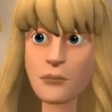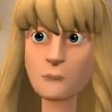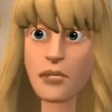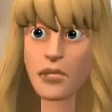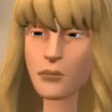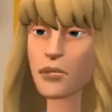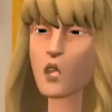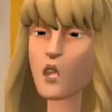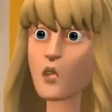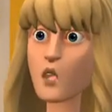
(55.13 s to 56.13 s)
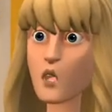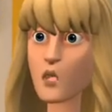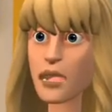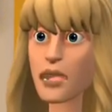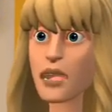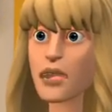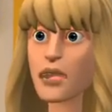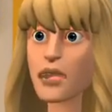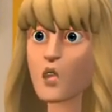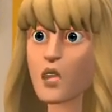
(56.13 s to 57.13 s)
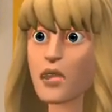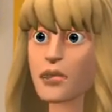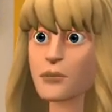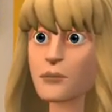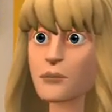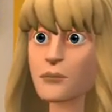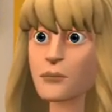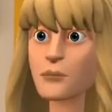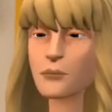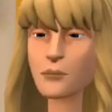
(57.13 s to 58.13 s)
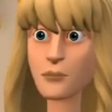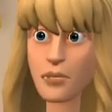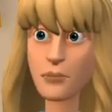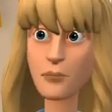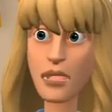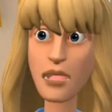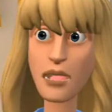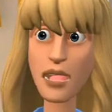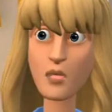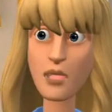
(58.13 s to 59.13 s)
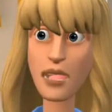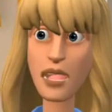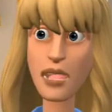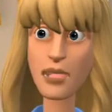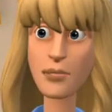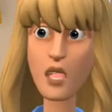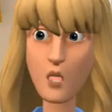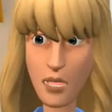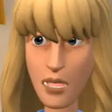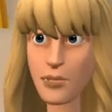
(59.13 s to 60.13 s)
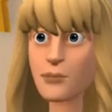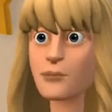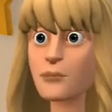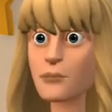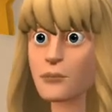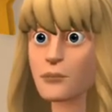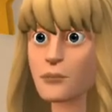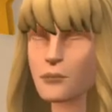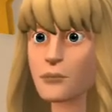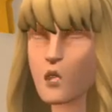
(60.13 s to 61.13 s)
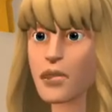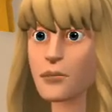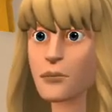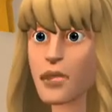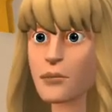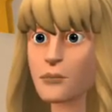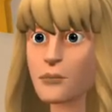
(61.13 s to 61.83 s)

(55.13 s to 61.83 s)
But I'm not closely related to her. I barely know anything about her. Why me?